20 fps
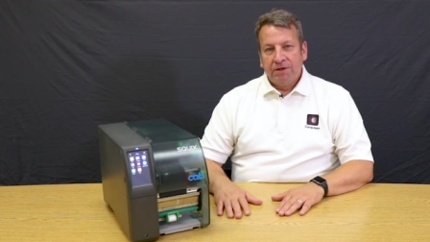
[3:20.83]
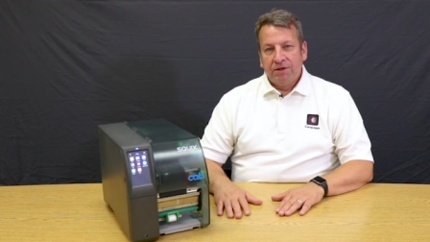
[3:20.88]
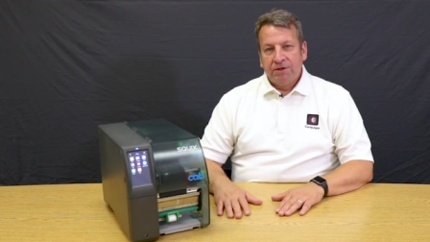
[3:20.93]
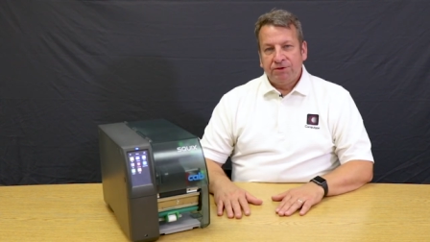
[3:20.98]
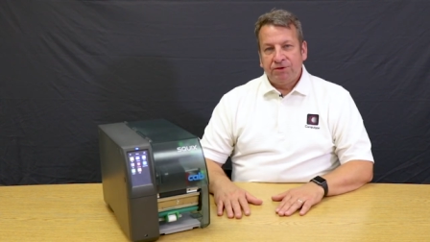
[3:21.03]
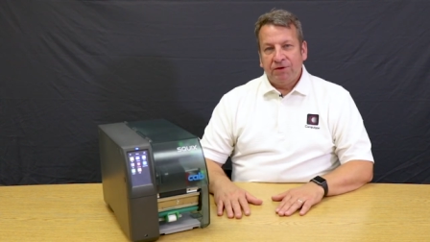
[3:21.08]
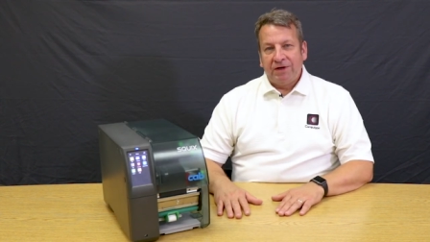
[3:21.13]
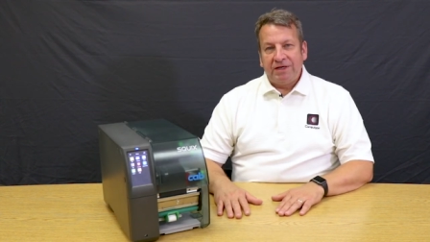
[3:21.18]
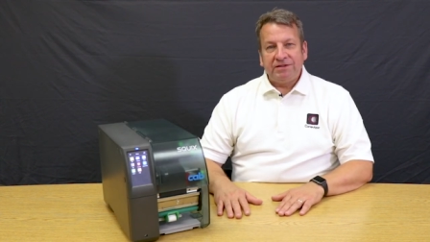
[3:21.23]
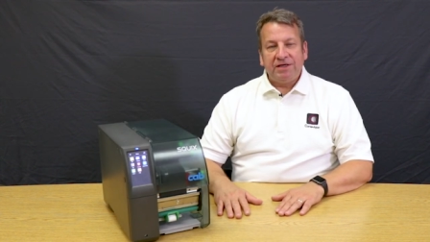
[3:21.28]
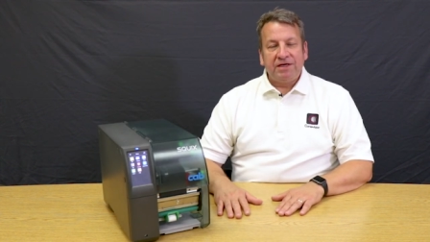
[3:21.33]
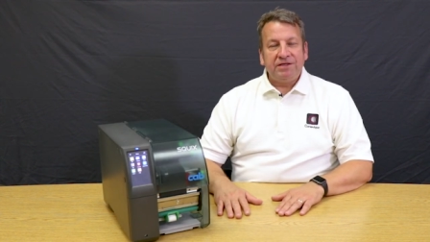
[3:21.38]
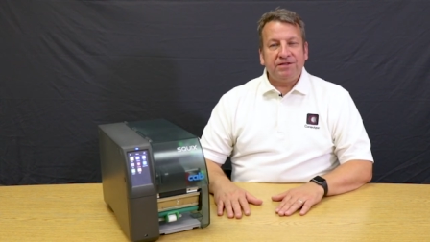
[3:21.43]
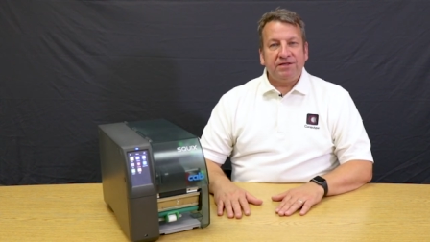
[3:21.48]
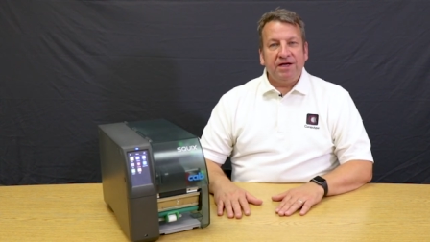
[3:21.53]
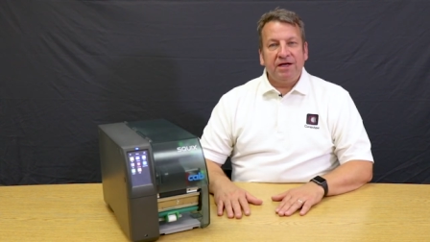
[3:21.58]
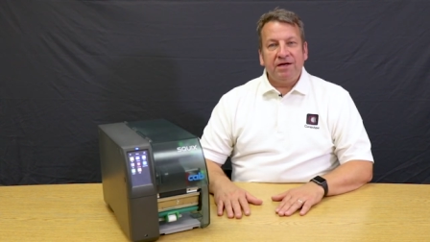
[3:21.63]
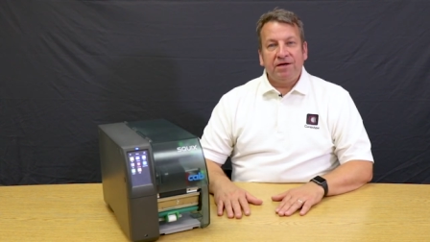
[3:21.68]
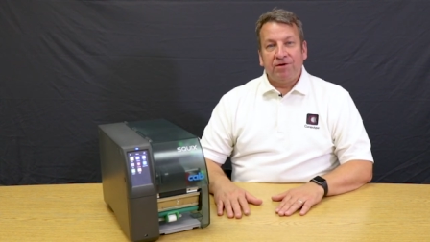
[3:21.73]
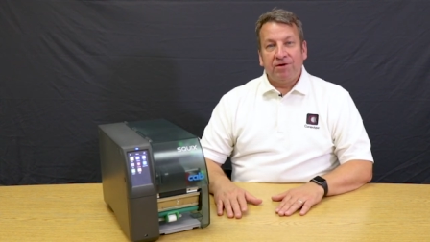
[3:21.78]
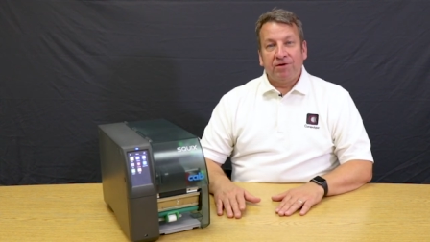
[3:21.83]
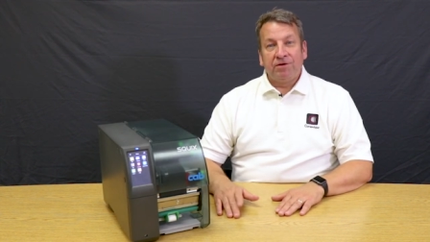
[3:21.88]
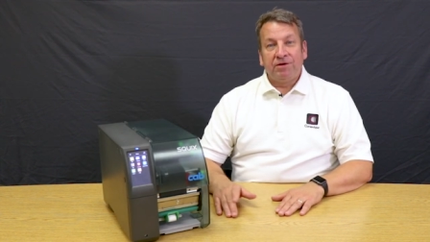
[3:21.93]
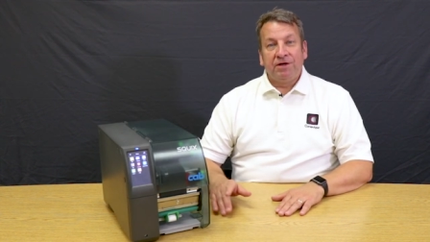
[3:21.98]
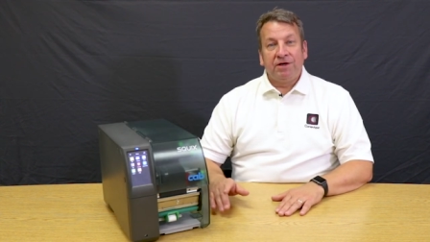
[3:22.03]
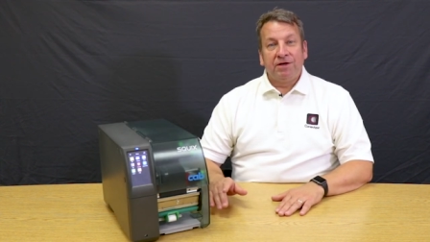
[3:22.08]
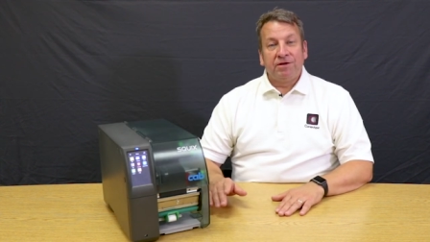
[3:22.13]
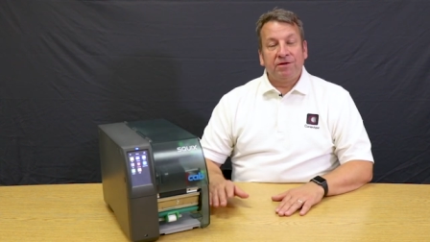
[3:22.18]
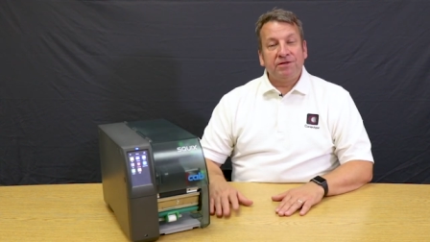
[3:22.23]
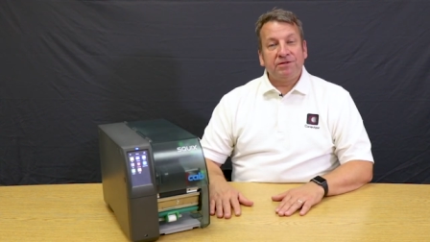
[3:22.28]
So as I stated
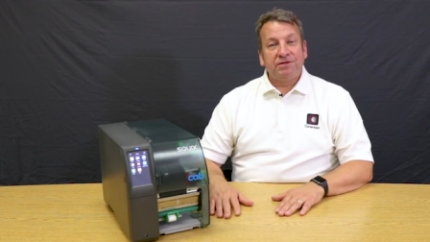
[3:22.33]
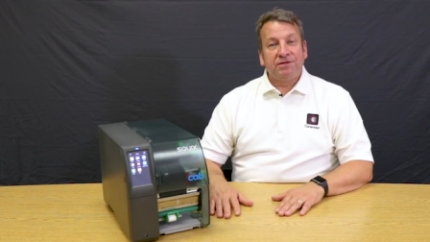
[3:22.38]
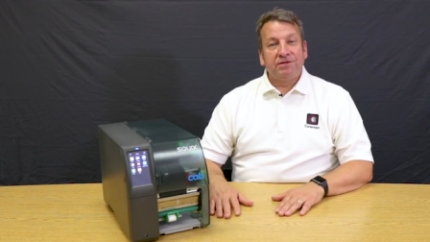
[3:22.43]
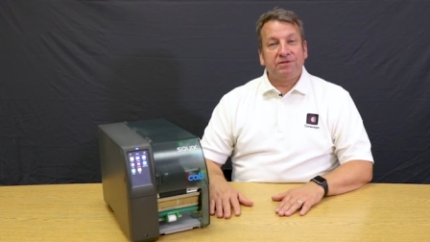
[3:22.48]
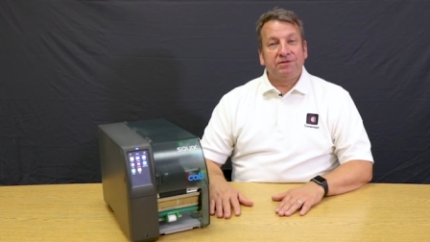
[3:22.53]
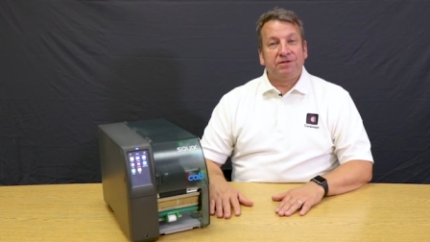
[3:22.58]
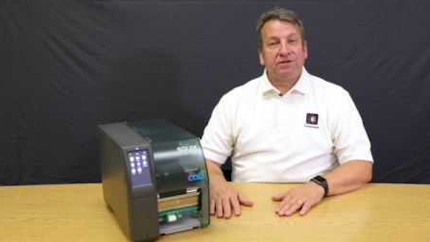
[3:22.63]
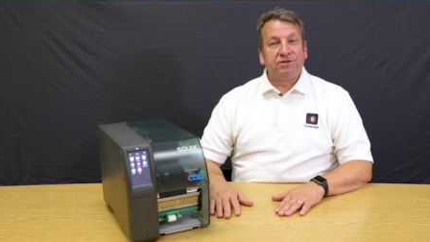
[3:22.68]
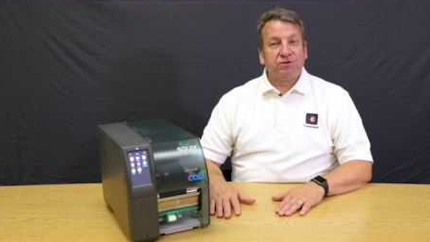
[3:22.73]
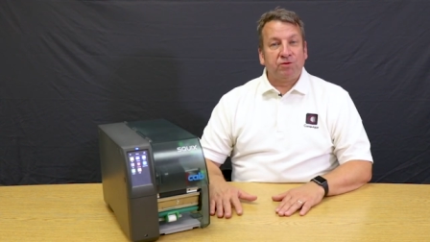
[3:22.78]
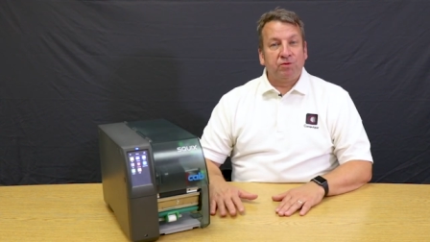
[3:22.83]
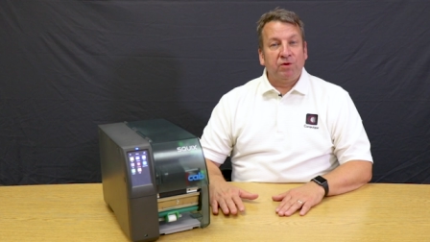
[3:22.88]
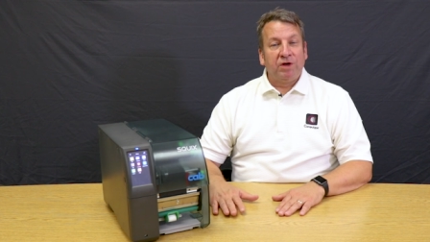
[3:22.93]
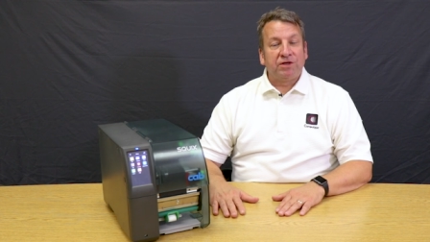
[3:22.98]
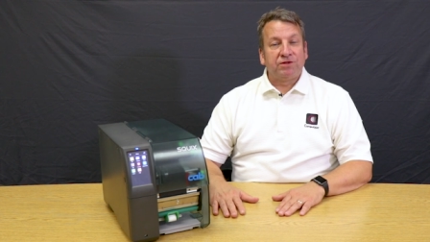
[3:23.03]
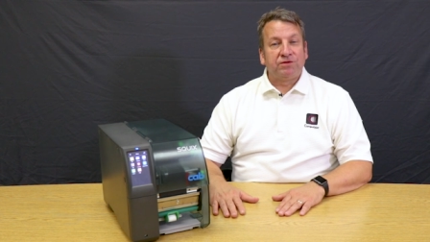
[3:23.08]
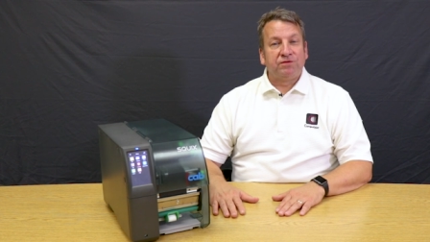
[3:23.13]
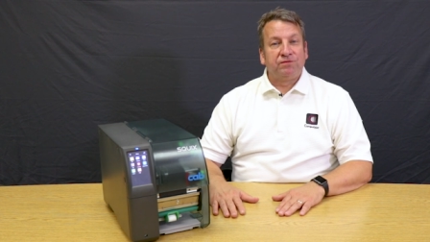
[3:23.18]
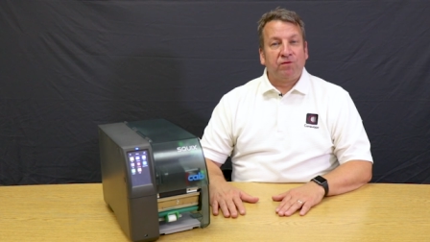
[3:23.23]
earlier, this is the Squix